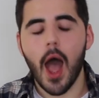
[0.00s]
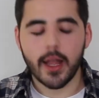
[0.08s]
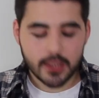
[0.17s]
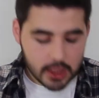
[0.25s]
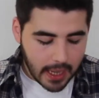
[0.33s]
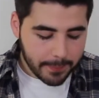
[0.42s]

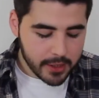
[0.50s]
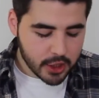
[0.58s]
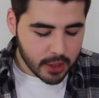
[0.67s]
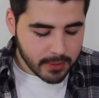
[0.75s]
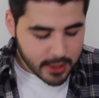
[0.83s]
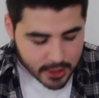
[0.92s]

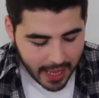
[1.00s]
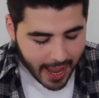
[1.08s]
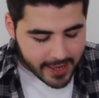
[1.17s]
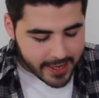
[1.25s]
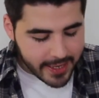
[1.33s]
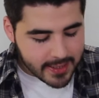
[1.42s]
championship
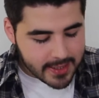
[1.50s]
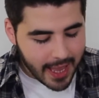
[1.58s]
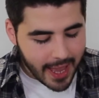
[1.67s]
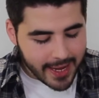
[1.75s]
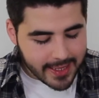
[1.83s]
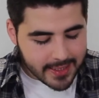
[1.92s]
standings,
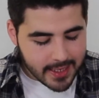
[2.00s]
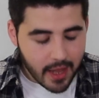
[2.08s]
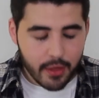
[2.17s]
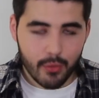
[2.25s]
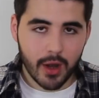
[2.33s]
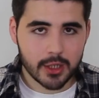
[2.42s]
and it's
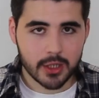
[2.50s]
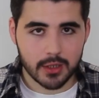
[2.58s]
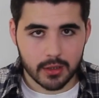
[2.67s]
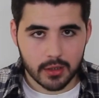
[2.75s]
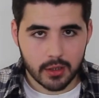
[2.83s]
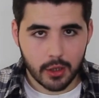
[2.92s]
another
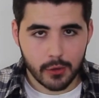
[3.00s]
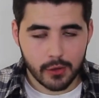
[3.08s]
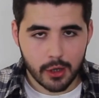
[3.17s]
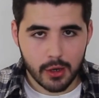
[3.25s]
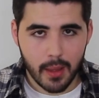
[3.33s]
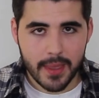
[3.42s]
Russian who
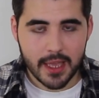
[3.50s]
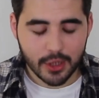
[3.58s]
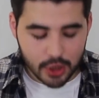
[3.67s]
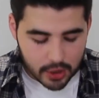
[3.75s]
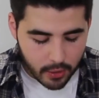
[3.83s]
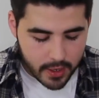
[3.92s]
could be
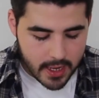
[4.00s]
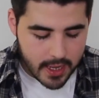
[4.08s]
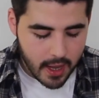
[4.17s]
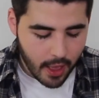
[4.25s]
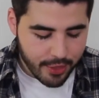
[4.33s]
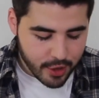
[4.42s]

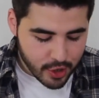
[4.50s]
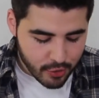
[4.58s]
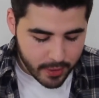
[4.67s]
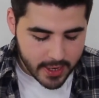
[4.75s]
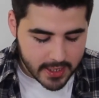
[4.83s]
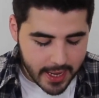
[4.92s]
joining the
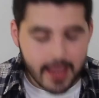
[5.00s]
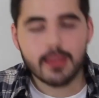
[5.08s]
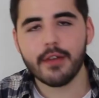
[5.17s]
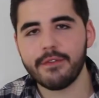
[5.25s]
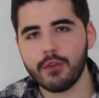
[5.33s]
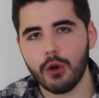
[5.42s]
grid in
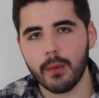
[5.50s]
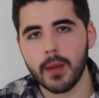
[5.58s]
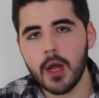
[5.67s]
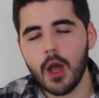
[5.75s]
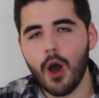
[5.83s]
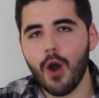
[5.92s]
the
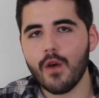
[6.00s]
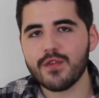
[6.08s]
form of